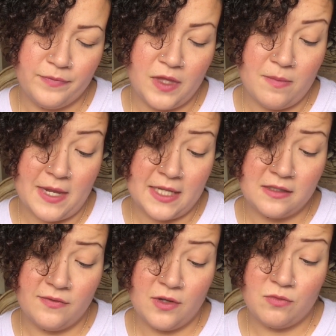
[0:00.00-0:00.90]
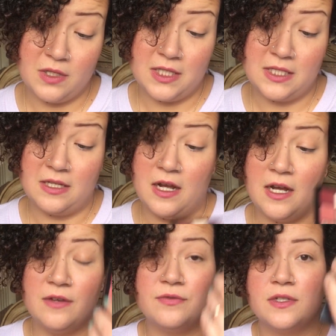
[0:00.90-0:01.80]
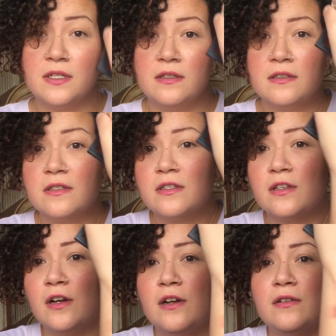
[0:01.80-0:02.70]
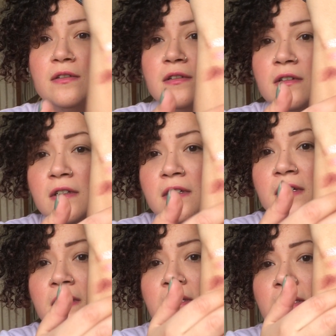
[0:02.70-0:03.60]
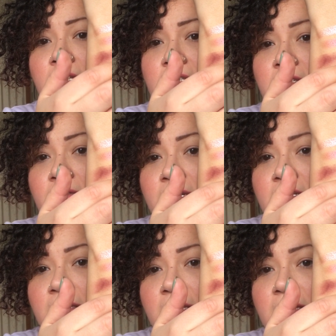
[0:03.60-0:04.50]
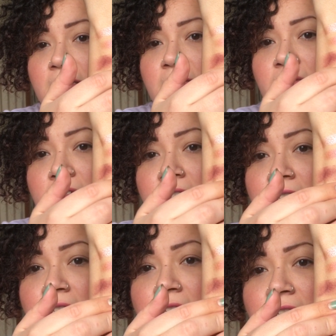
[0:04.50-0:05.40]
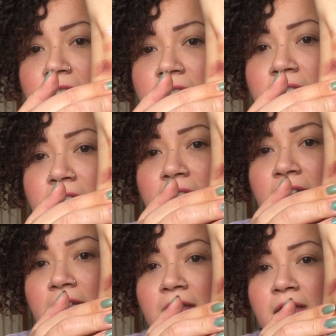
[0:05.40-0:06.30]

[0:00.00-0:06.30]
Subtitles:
The mattes feel really soft, so let's swatch these ones.